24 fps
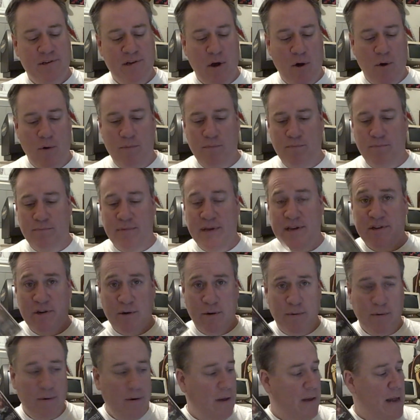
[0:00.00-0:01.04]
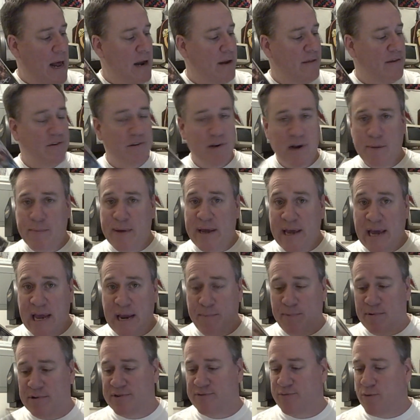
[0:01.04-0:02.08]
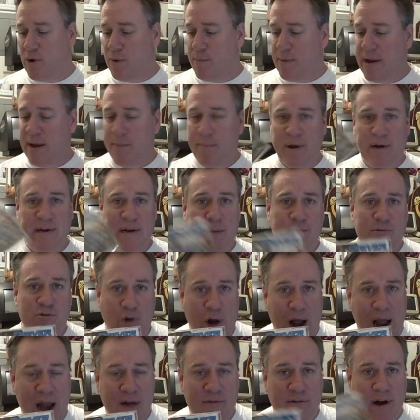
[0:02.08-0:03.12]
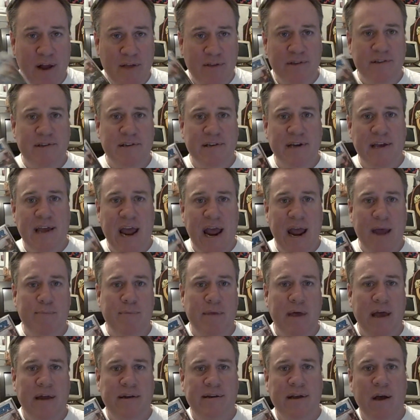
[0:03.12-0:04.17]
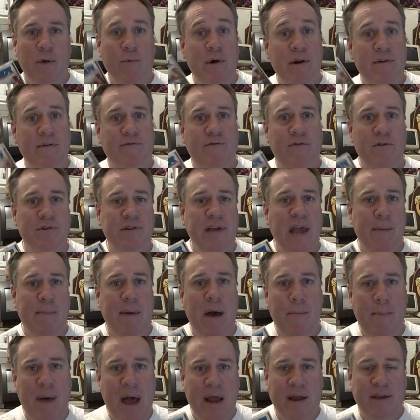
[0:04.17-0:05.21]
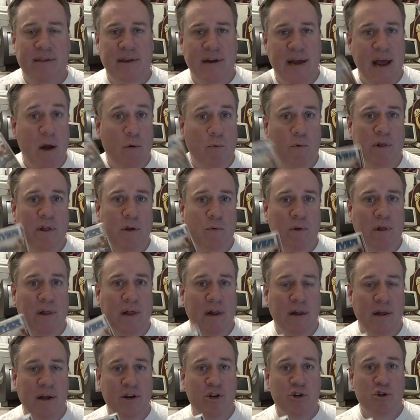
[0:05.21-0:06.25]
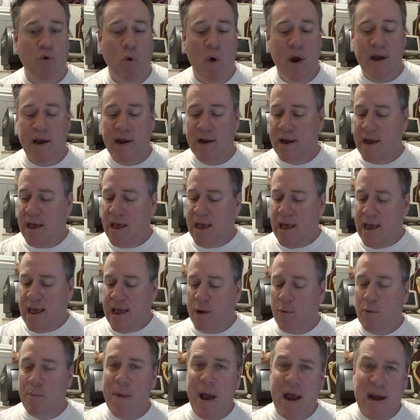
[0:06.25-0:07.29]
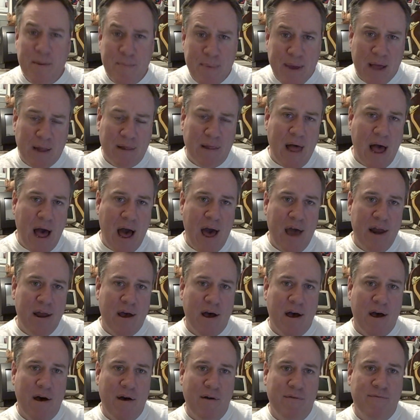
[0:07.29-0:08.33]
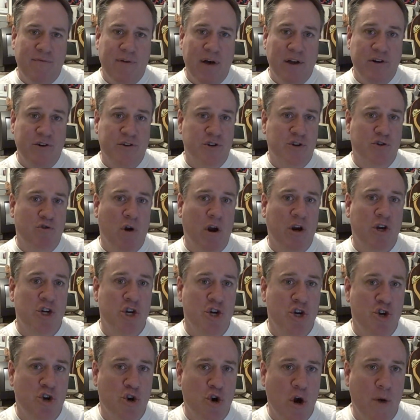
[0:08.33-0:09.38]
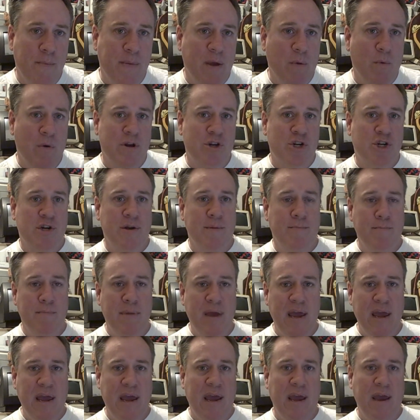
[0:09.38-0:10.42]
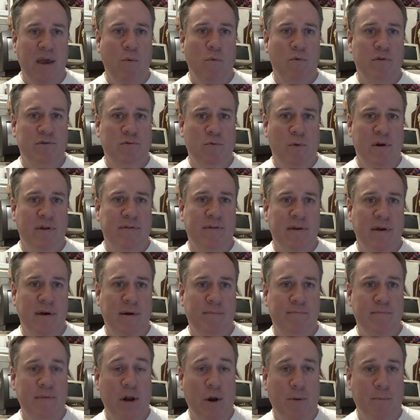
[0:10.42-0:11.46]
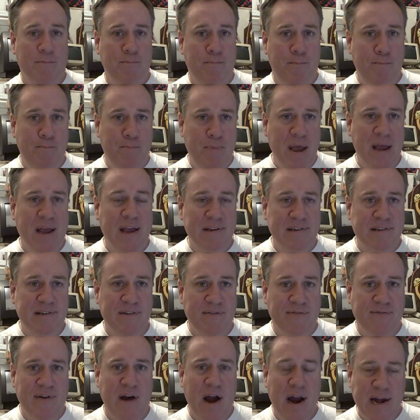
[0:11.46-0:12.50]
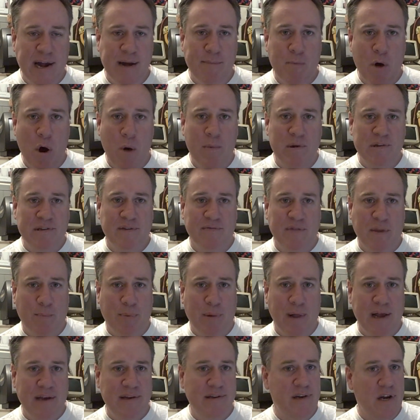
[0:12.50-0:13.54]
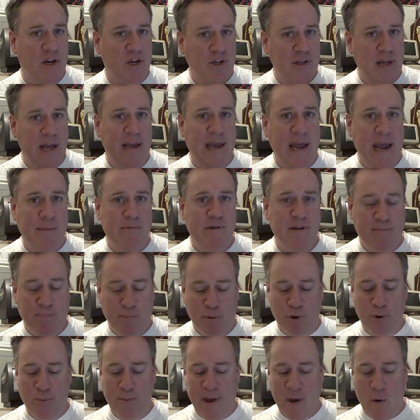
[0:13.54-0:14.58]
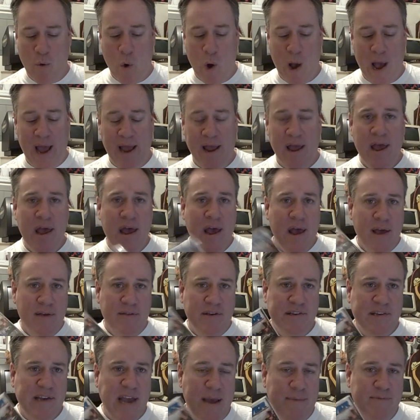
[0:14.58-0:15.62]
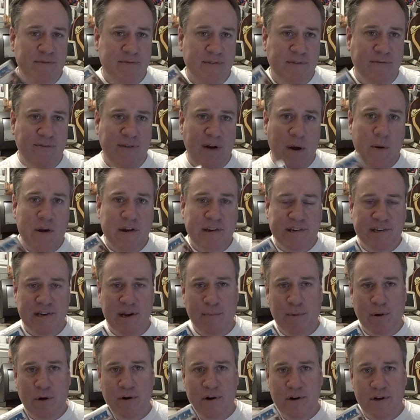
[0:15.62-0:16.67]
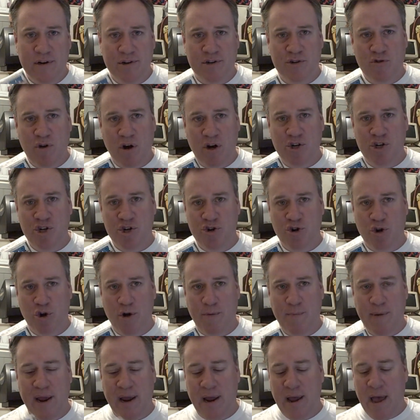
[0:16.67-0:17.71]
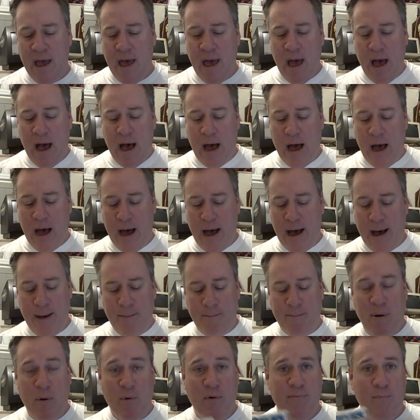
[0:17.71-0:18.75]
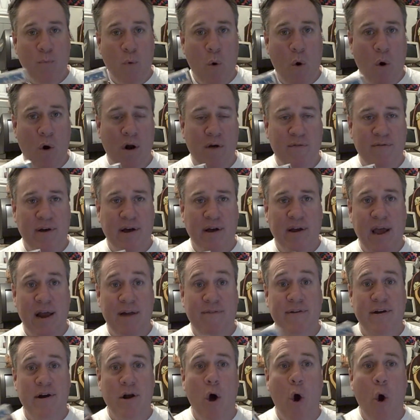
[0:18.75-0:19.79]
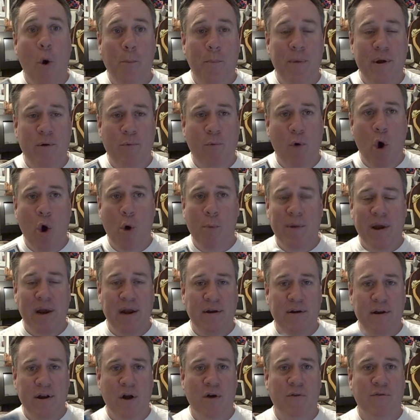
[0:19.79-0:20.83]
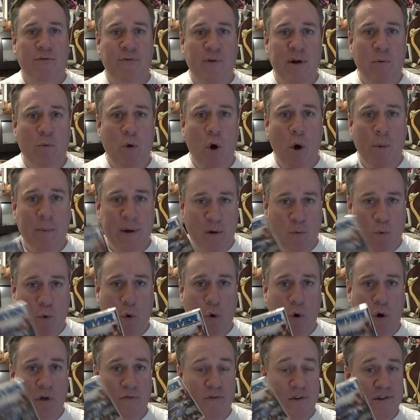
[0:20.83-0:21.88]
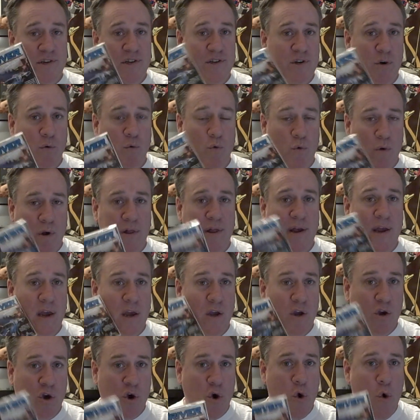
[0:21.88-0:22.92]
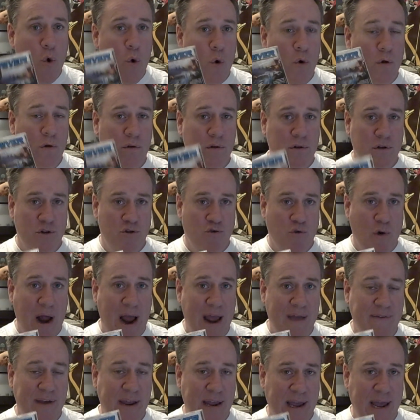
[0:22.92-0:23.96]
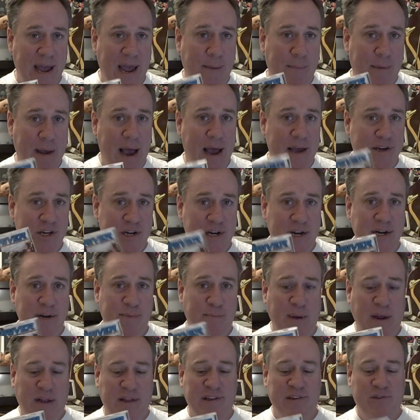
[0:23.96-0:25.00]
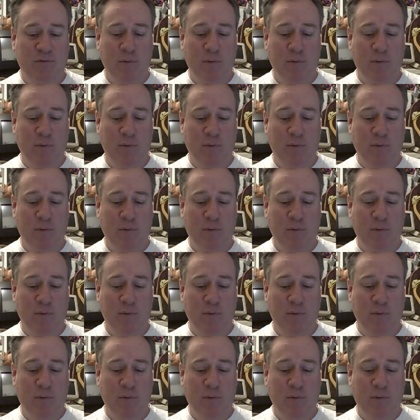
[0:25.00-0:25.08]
So a lot of these are going to be keepers for me. I picked up Driver. Now this is a game that when it first came out back in the day, I really enjoyed it. It reminded me a lot of Destruction Derby, which to me was one of the biggest defining moments of the PlayStation. That game just blew me away. This game is very similar to Destruction Derby, but with more of a kind of an open roaming, free roaming world. This is a really cool driving game, guys. You need to pick